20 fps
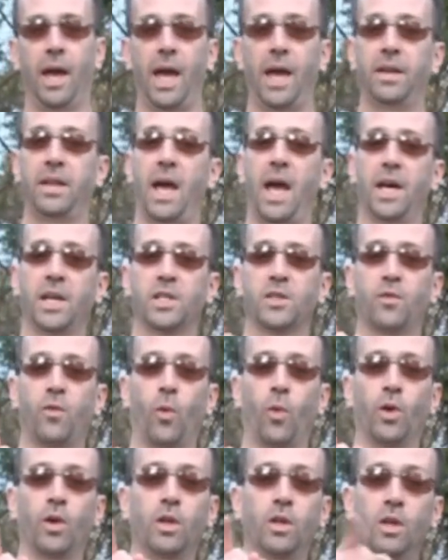And as
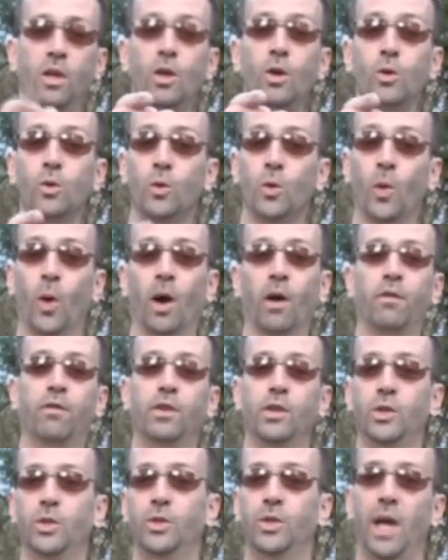for you,
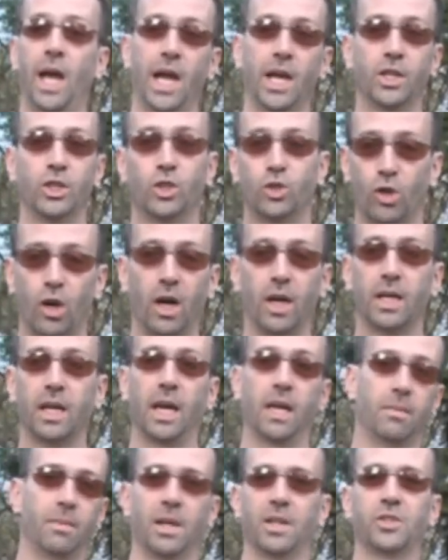Food and Drug
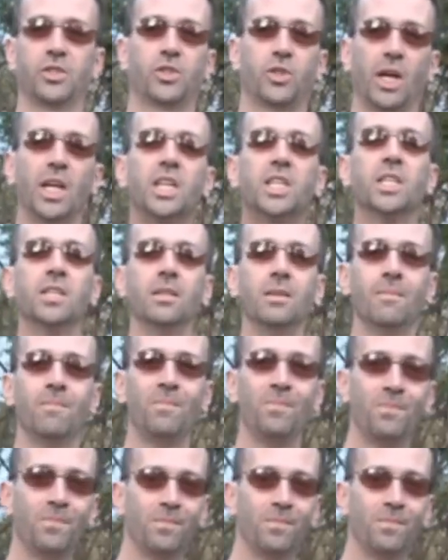Administration,